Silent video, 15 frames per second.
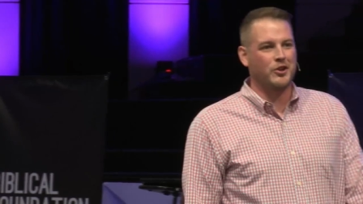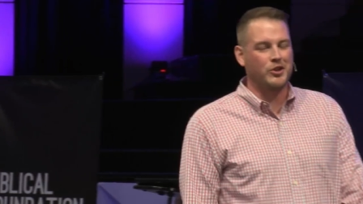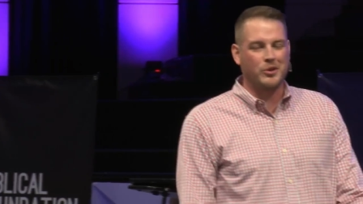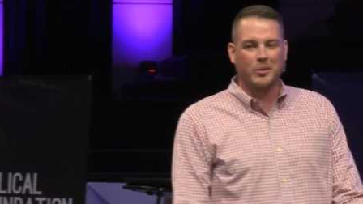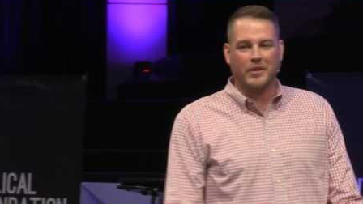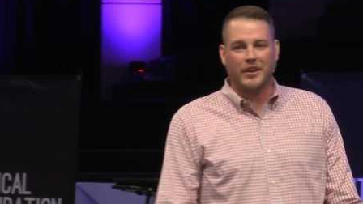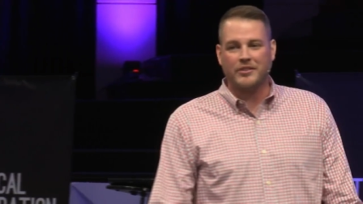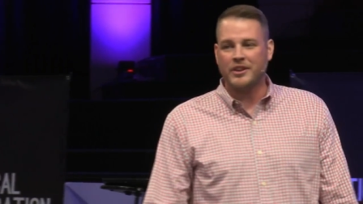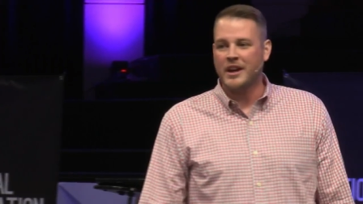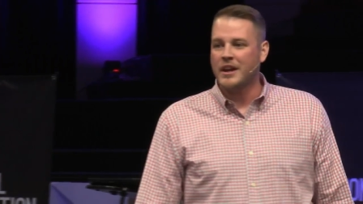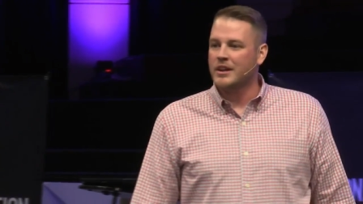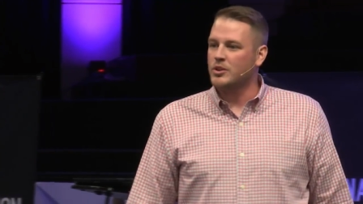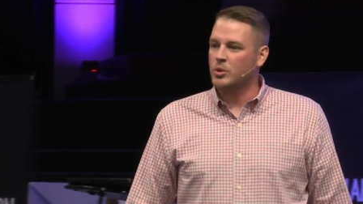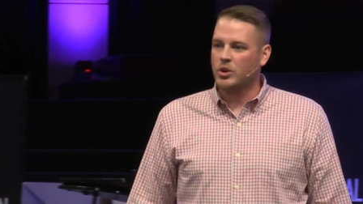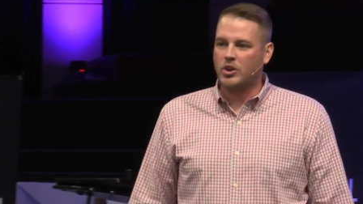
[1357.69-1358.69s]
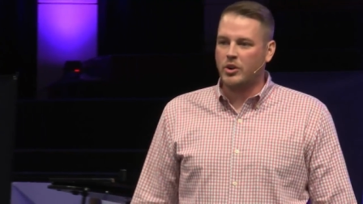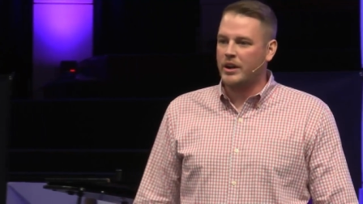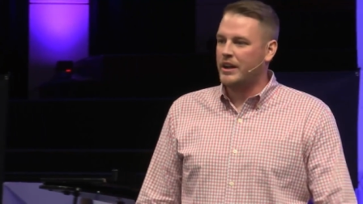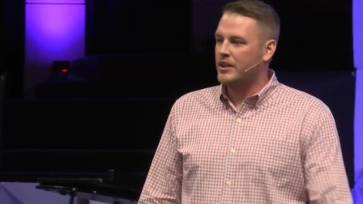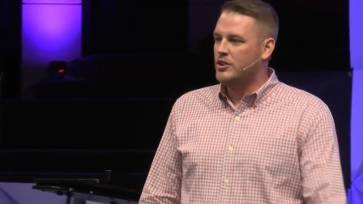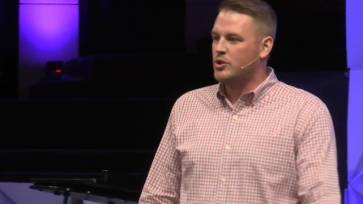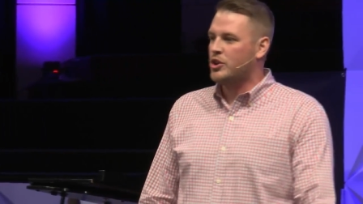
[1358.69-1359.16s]
you're new with us, you were
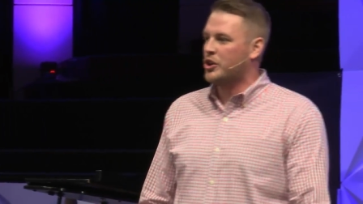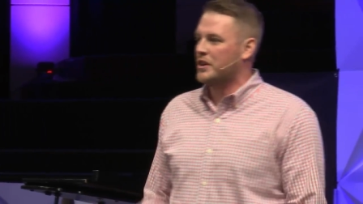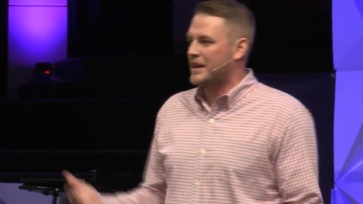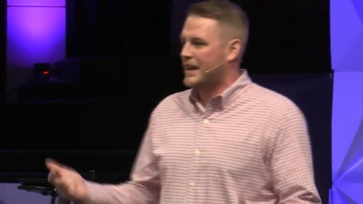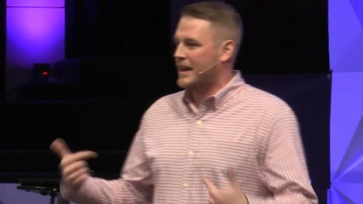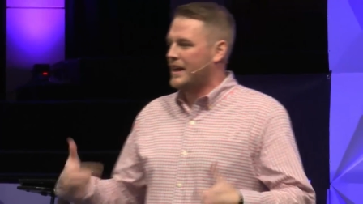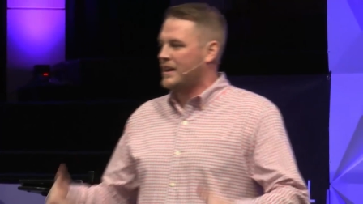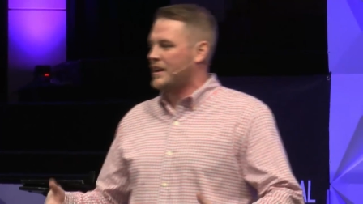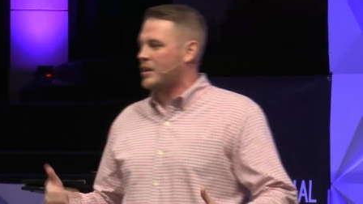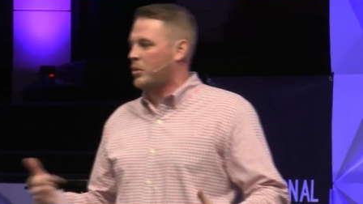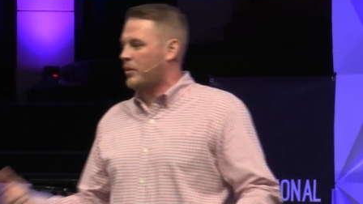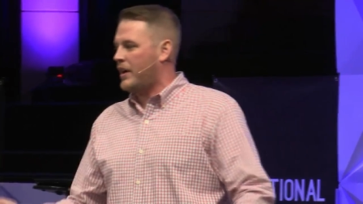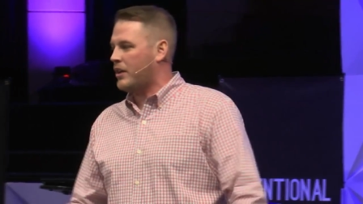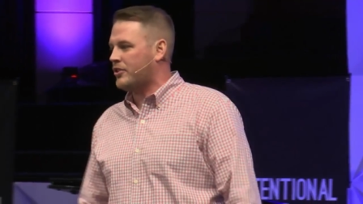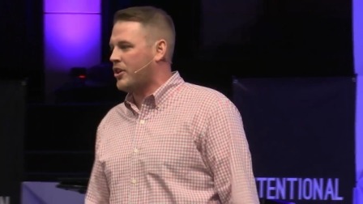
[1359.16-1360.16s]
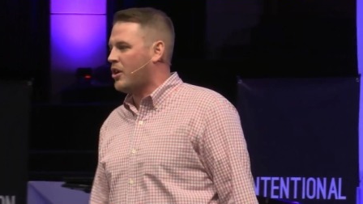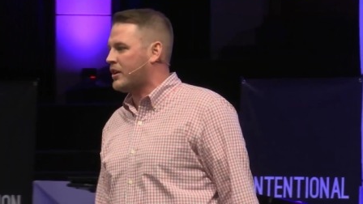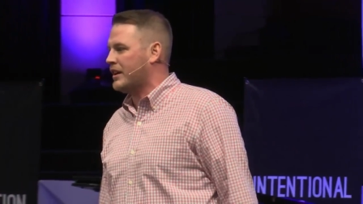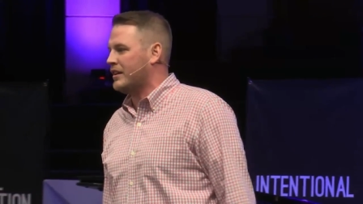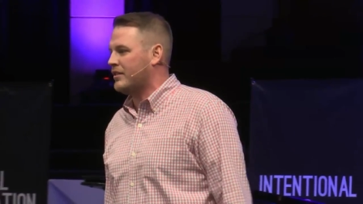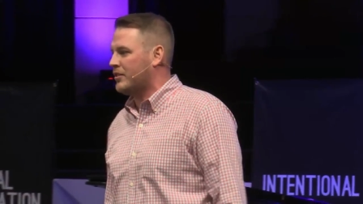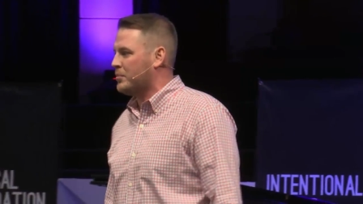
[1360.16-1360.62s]
greeted. You couldn't get in here without
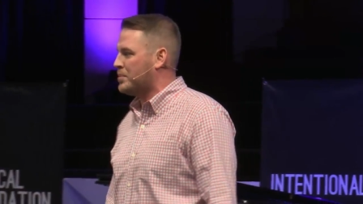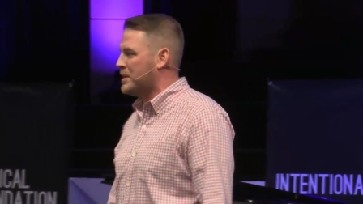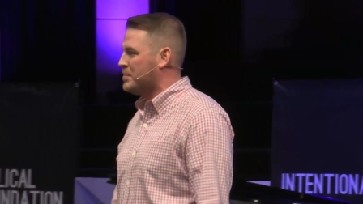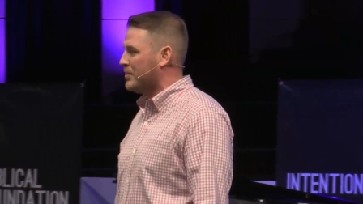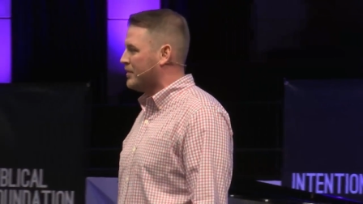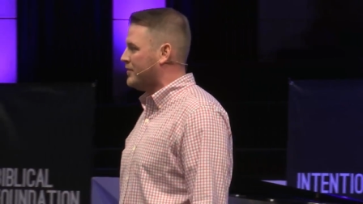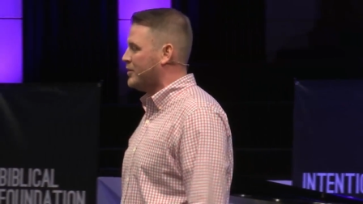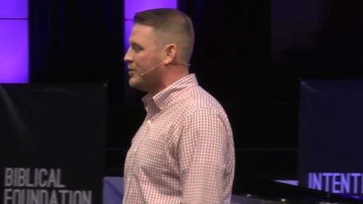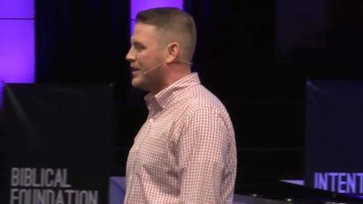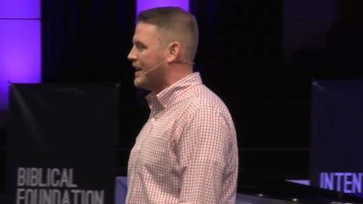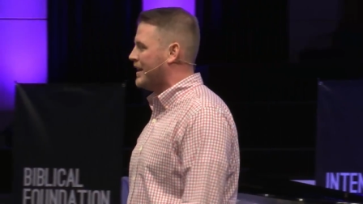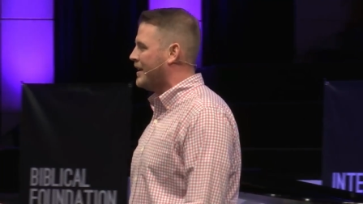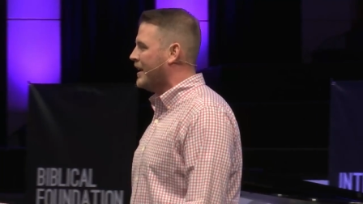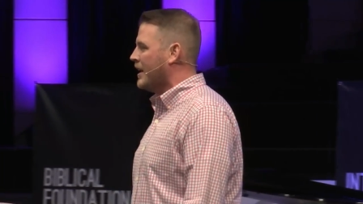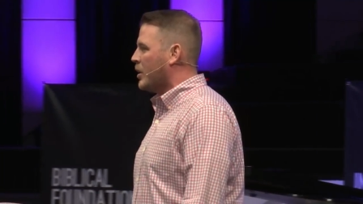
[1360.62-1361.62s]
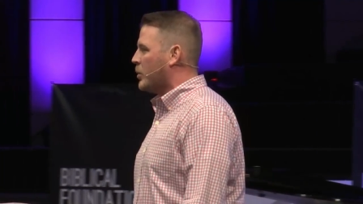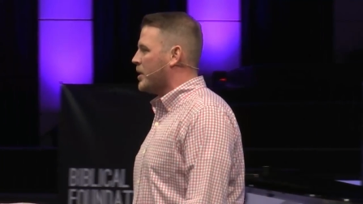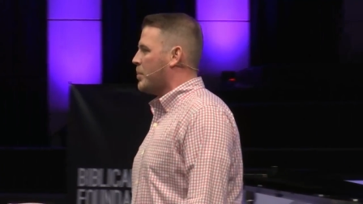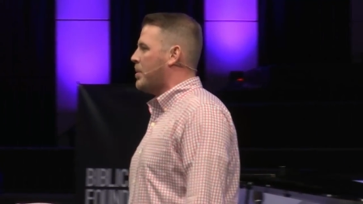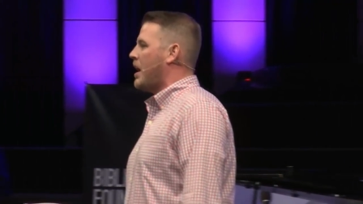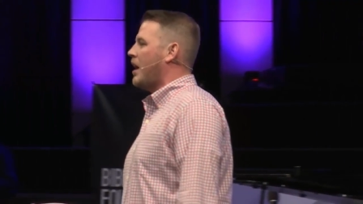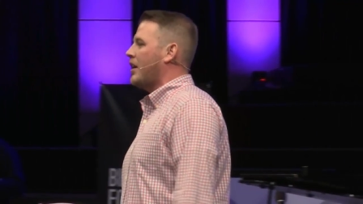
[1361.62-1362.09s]
talking to some people. If you did, we
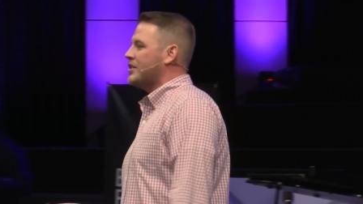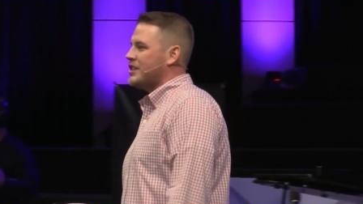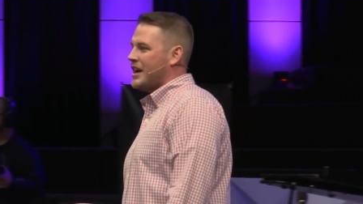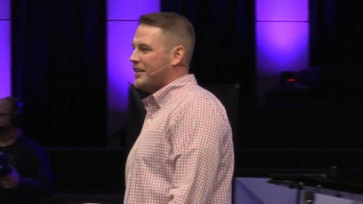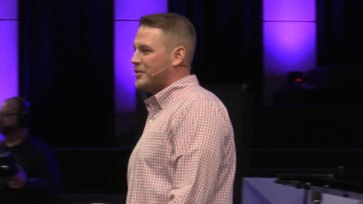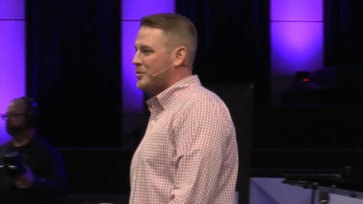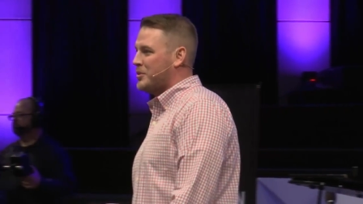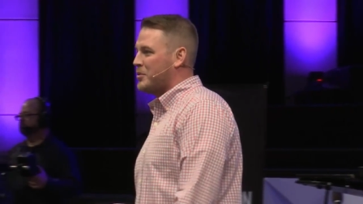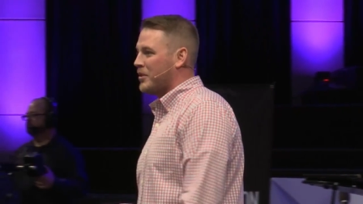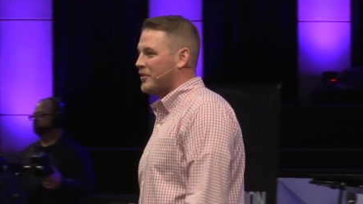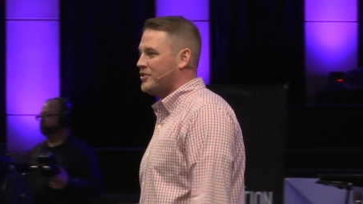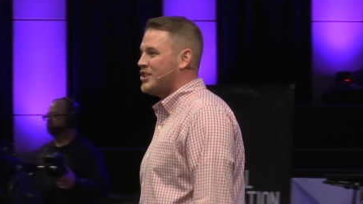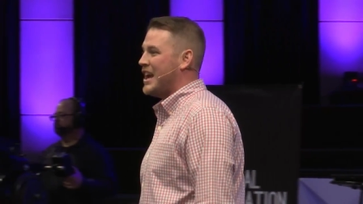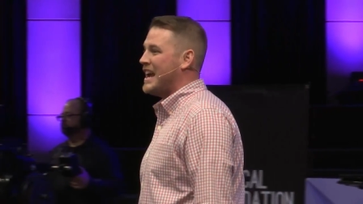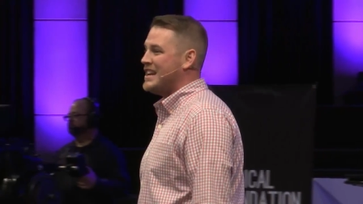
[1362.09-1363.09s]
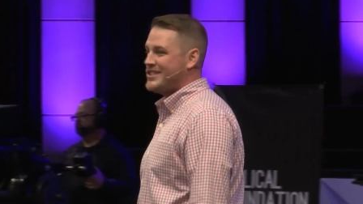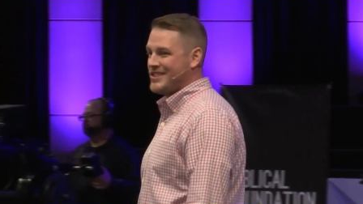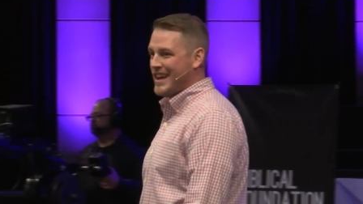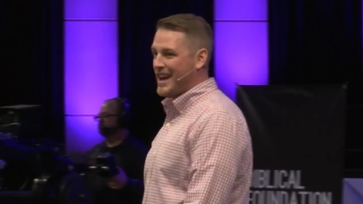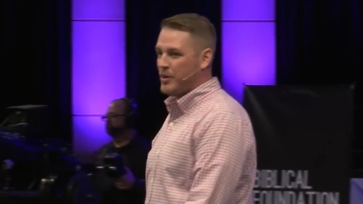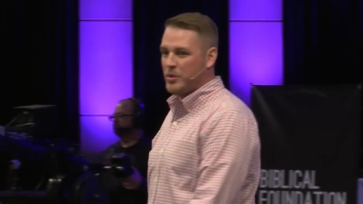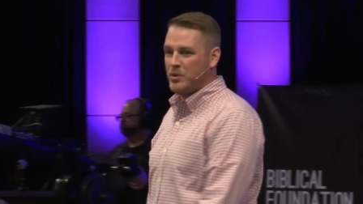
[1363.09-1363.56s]
apologize and we want to change that.